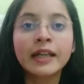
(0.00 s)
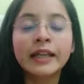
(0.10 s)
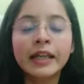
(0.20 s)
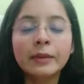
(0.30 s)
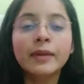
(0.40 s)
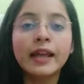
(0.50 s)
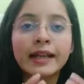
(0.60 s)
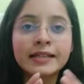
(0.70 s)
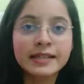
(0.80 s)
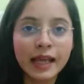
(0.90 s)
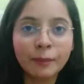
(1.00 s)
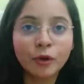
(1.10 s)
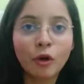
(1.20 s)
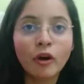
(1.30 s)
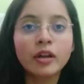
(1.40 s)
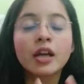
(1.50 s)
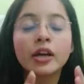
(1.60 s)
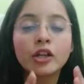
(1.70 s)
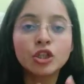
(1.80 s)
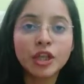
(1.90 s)
He may accept or
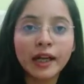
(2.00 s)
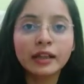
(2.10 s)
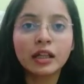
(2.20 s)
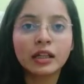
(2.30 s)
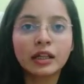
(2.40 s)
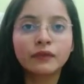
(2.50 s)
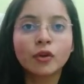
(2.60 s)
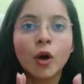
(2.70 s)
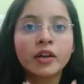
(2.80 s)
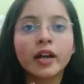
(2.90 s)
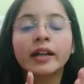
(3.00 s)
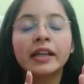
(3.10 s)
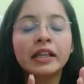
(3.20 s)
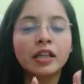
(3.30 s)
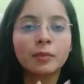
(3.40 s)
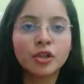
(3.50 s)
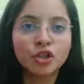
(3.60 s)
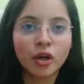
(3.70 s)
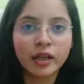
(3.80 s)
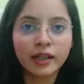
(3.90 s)
reject the gift on attaining the
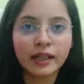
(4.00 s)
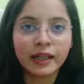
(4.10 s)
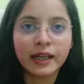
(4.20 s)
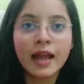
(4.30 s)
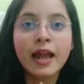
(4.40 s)
majority,